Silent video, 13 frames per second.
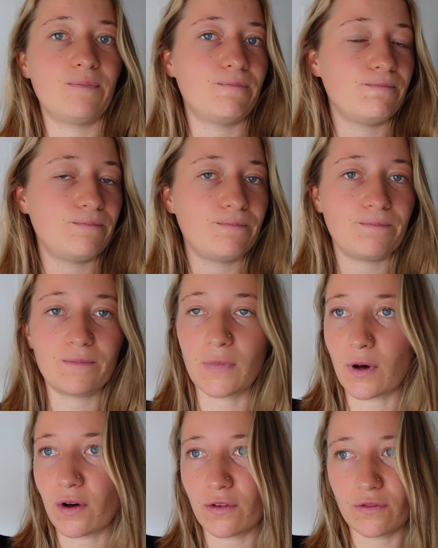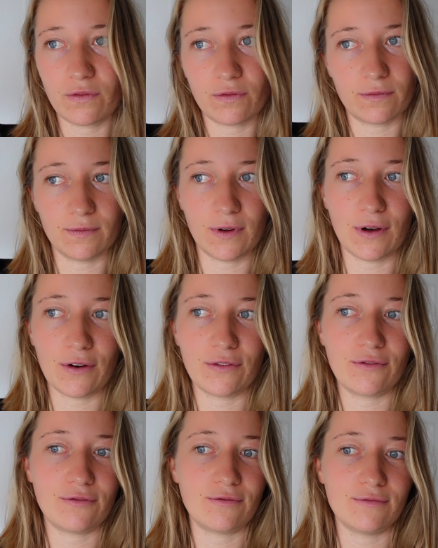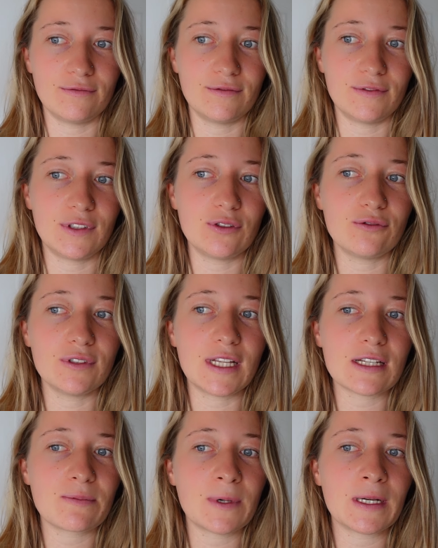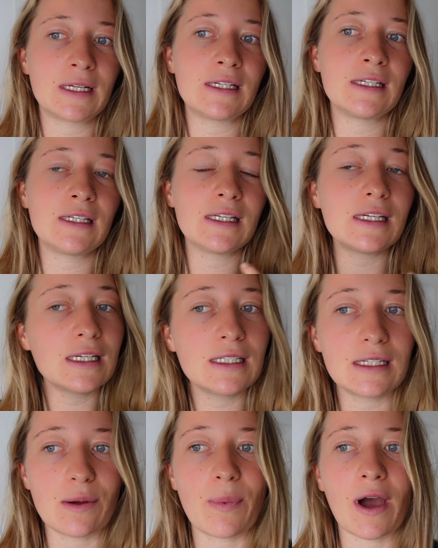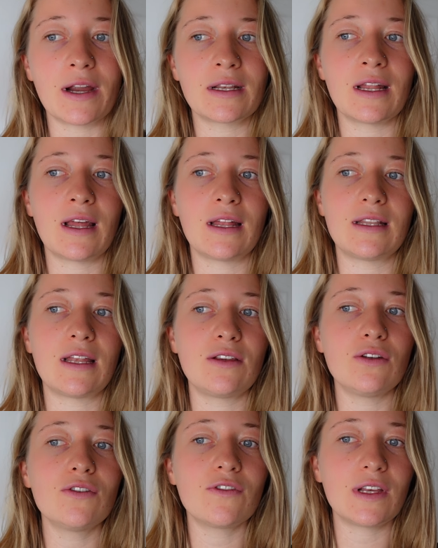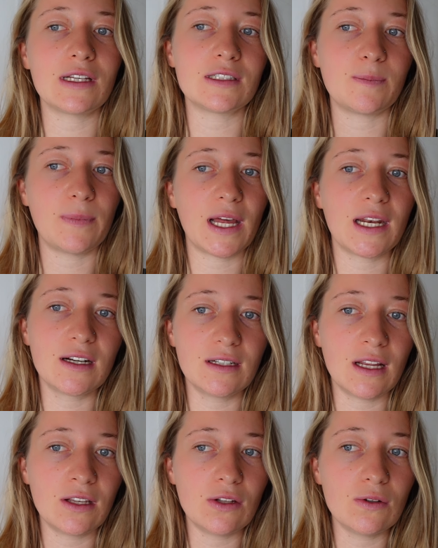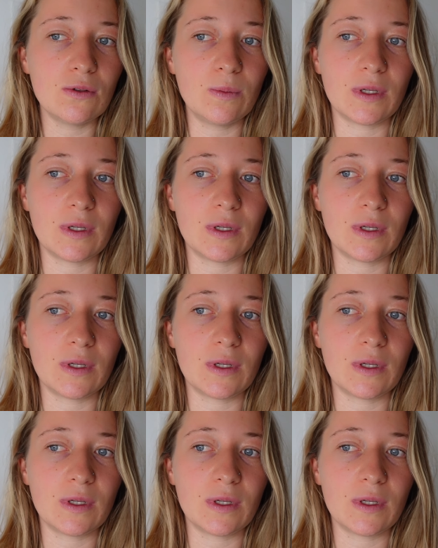um, mm, of of you desperately need a partner that you think is better than you